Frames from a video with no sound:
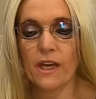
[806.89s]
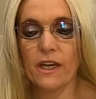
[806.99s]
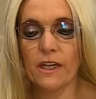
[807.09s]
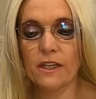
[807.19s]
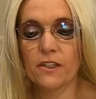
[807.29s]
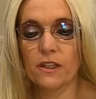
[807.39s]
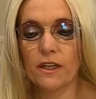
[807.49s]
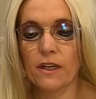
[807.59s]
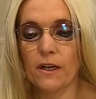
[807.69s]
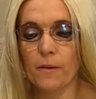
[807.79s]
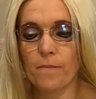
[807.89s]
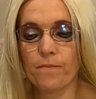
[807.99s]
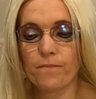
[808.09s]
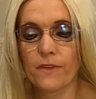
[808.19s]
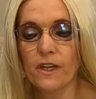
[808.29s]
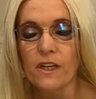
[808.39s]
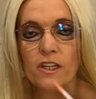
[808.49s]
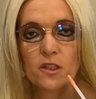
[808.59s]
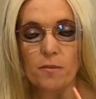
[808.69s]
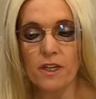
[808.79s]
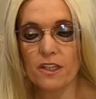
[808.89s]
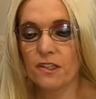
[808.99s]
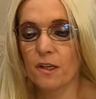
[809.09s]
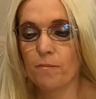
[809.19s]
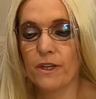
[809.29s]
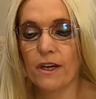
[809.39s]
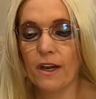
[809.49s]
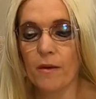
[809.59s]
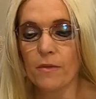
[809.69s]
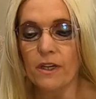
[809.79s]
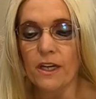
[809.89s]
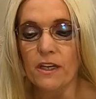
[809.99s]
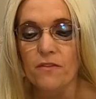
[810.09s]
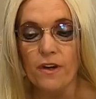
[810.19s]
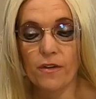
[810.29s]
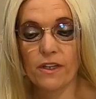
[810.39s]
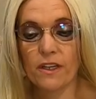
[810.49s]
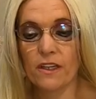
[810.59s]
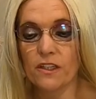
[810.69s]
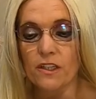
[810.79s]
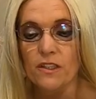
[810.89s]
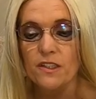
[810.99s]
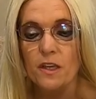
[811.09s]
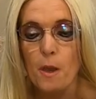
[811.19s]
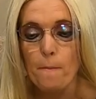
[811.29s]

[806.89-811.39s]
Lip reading: It smells like pink lemonade, very delicious.